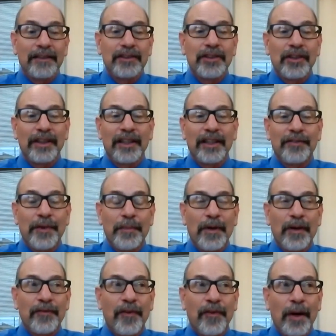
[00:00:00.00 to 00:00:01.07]
certainly
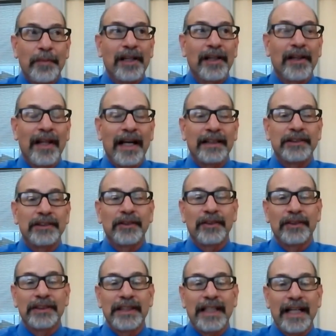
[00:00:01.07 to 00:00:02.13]
from a
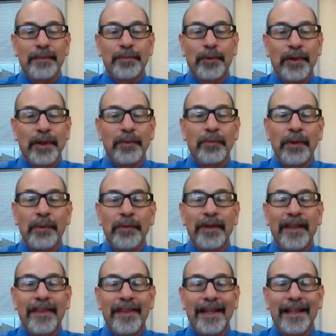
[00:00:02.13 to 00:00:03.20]
pharmacological standpoint, we
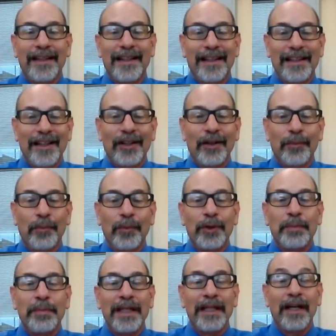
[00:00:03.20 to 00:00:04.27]
would think that there
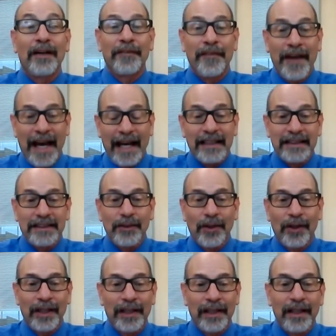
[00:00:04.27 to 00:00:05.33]
would be
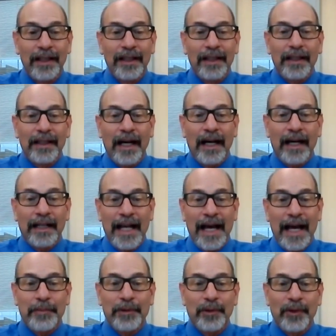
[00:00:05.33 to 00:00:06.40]
effects on
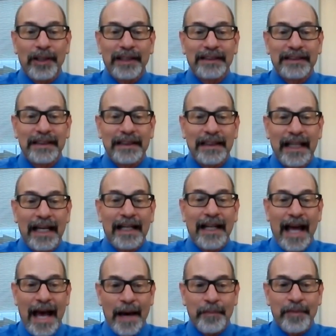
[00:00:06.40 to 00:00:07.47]
cannabinoids
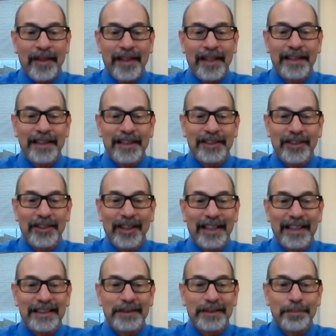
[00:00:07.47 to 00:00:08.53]
and apathy in these
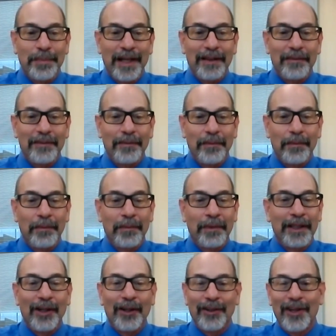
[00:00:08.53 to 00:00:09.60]
circuits, but
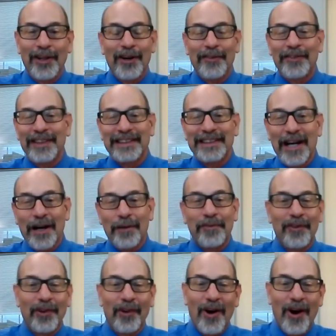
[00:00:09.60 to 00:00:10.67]
we don't know if it's
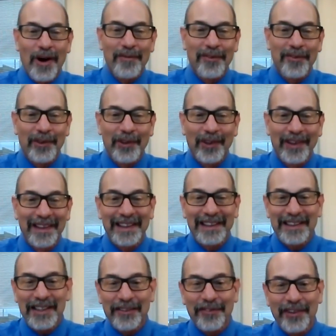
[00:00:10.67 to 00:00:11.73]
helpful, harmful,
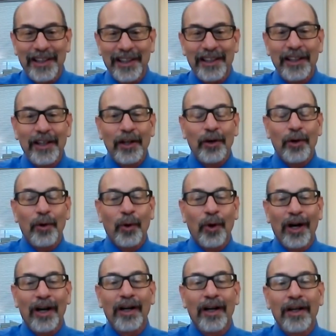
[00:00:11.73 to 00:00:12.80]
indifferent,
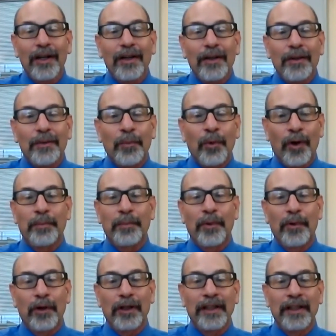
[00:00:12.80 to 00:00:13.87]
or more
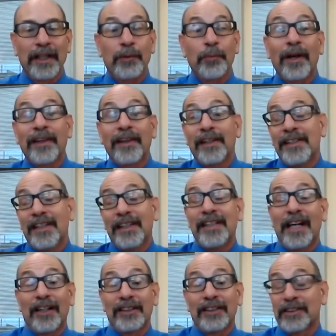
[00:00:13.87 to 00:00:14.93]
importantly, what the
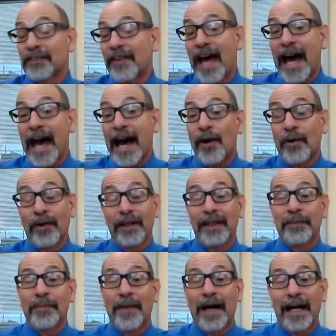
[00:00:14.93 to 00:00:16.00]
details of how
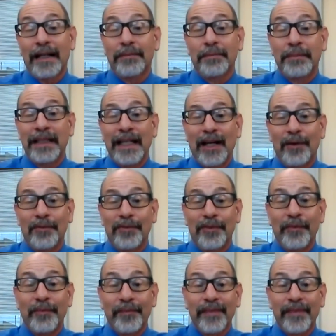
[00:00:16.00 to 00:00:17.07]
it might be
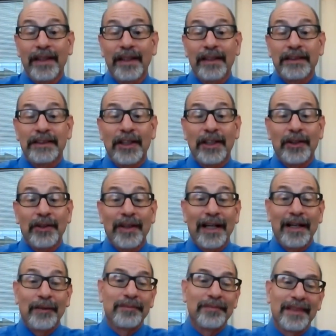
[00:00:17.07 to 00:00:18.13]
helpful. So
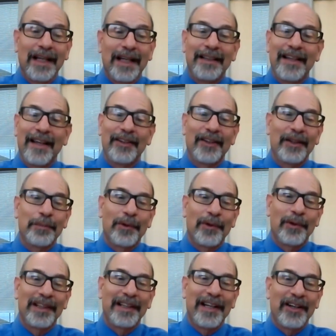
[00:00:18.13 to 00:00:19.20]
another
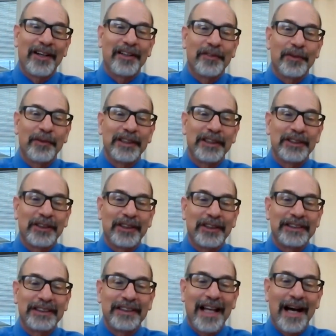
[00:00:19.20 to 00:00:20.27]
important area for
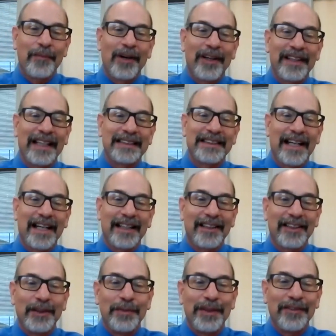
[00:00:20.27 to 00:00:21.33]
research, not one that's
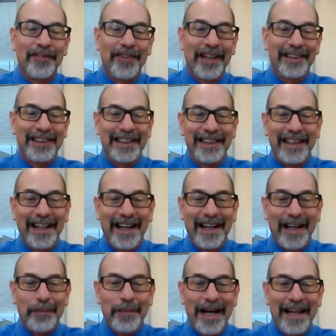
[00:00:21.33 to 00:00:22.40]
likely to be funded
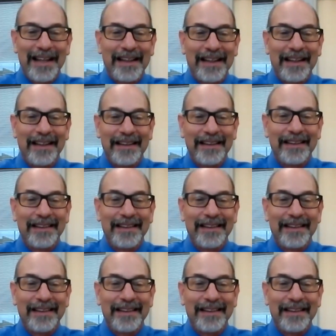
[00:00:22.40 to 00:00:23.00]
by the